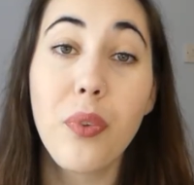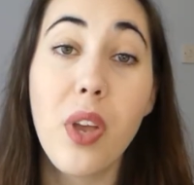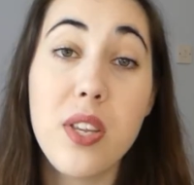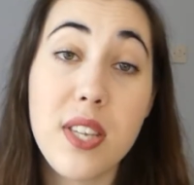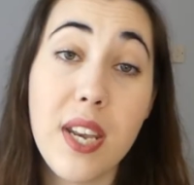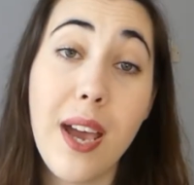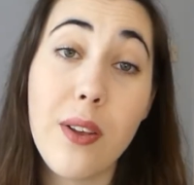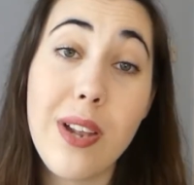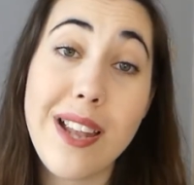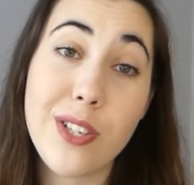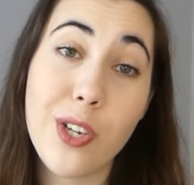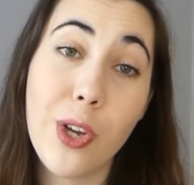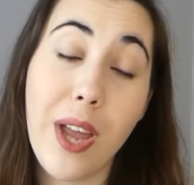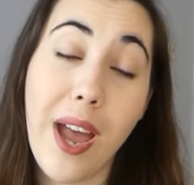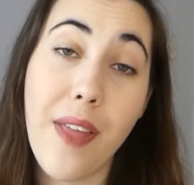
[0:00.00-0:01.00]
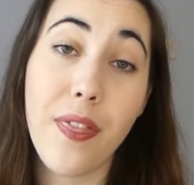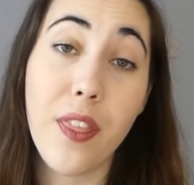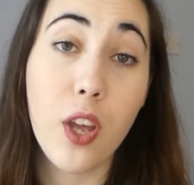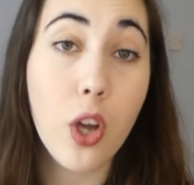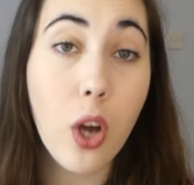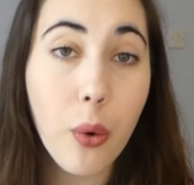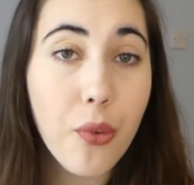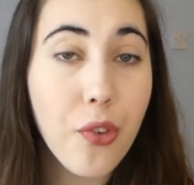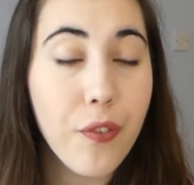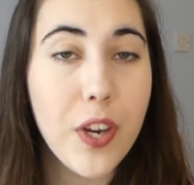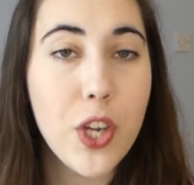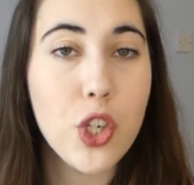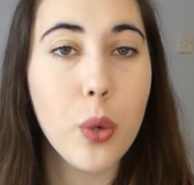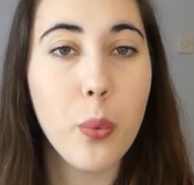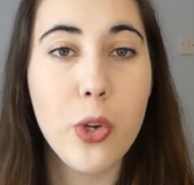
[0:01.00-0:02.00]
So now let's look at the goals
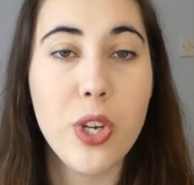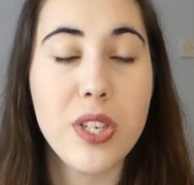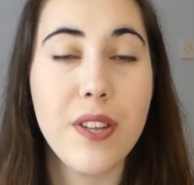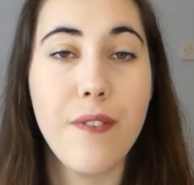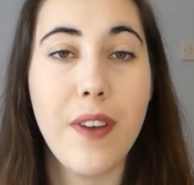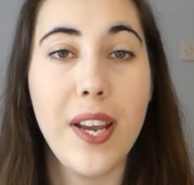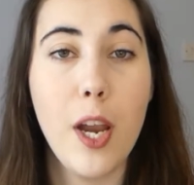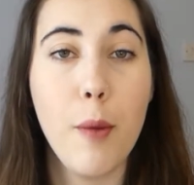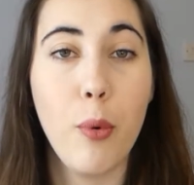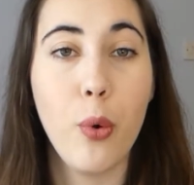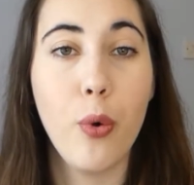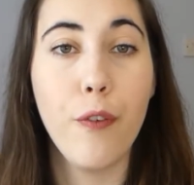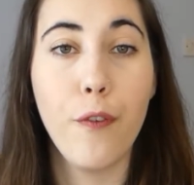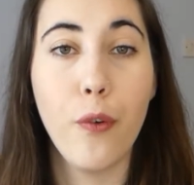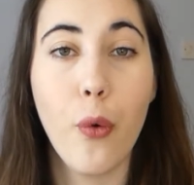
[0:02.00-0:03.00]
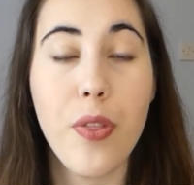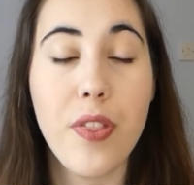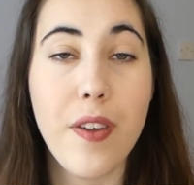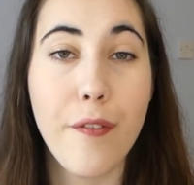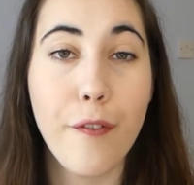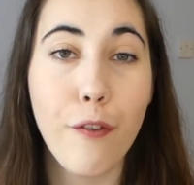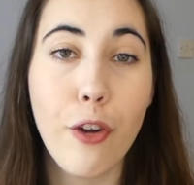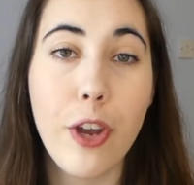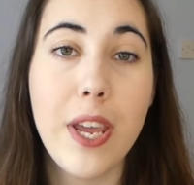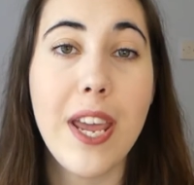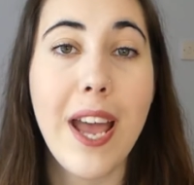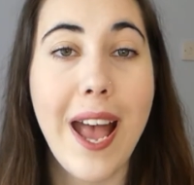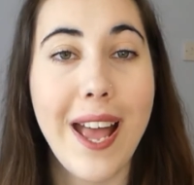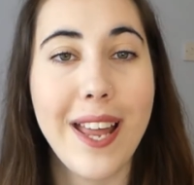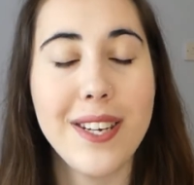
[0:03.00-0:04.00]
feature, which is available for the
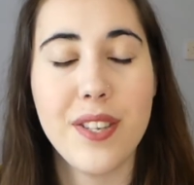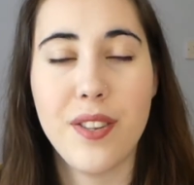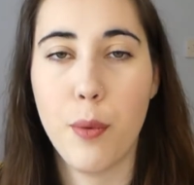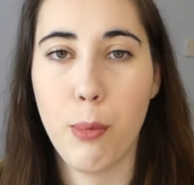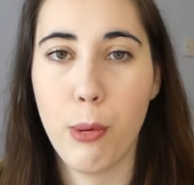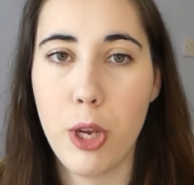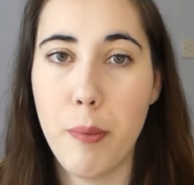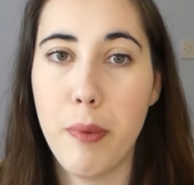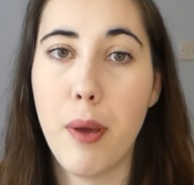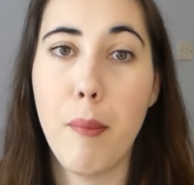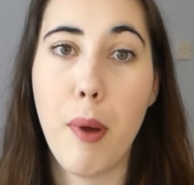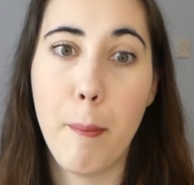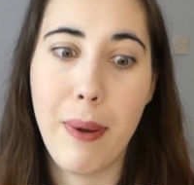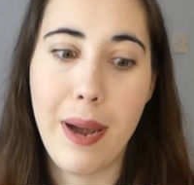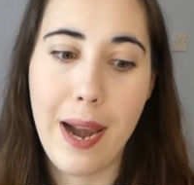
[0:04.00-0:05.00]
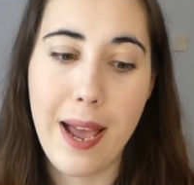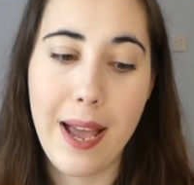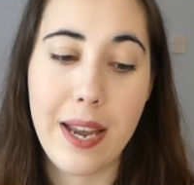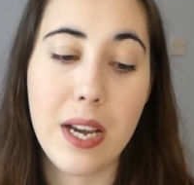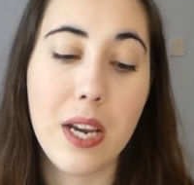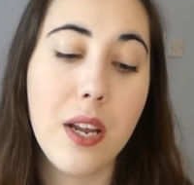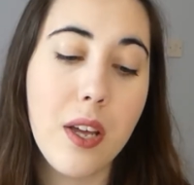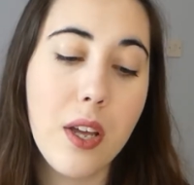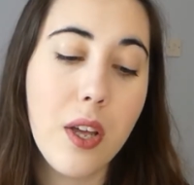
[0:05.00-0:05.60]
free and the premium plan.